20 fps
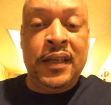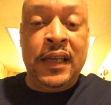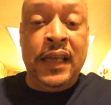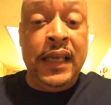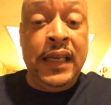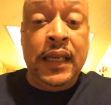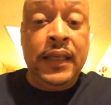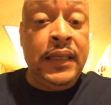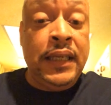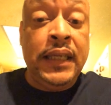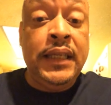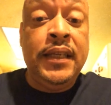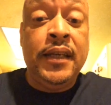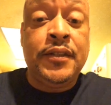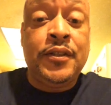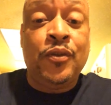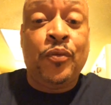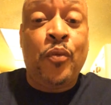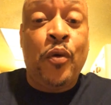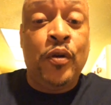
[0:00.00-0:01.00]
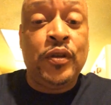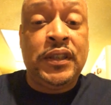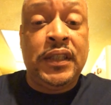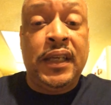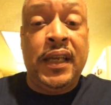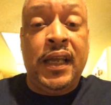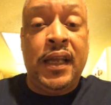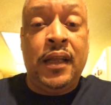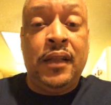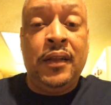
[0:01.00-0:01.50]
It, it doesn't work
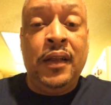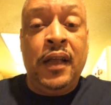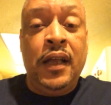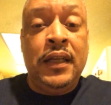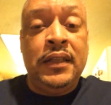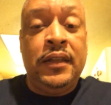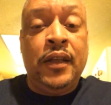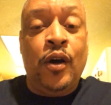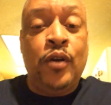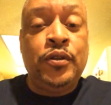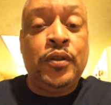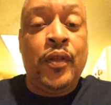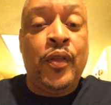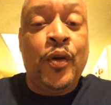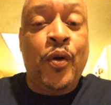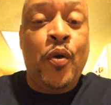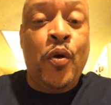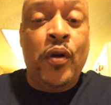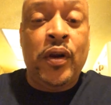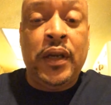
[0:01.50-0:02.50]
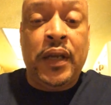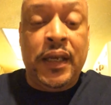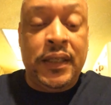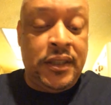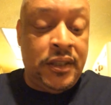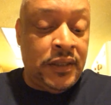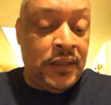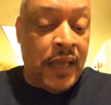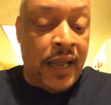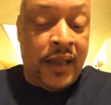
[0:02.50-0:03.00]
today. Those are the
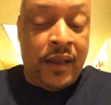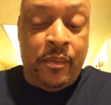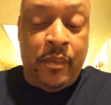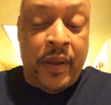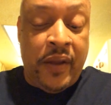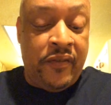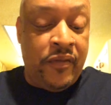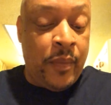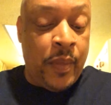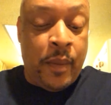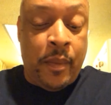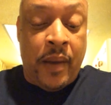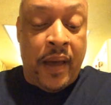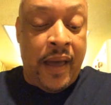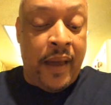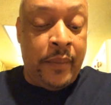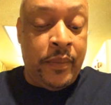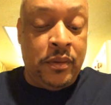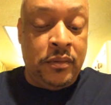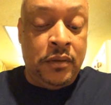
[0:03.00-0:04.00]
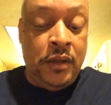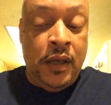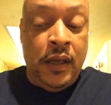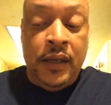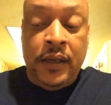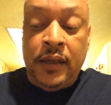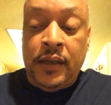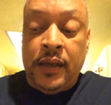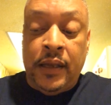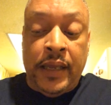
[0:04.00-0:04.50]
correlations I can make from the Bible
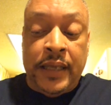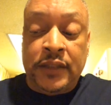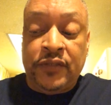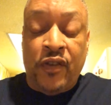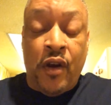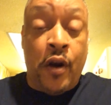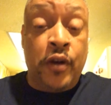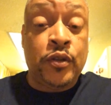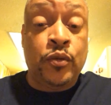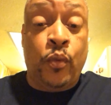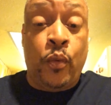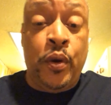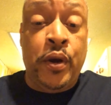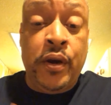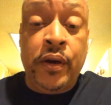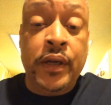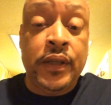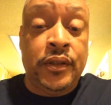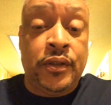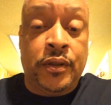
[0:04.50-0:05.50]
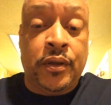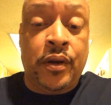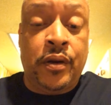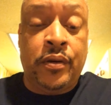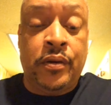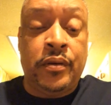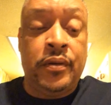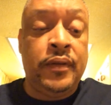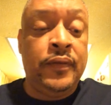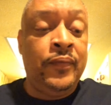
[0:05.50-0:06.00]
as far as we're
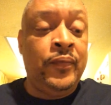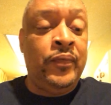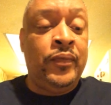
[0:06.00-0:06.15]
concerned.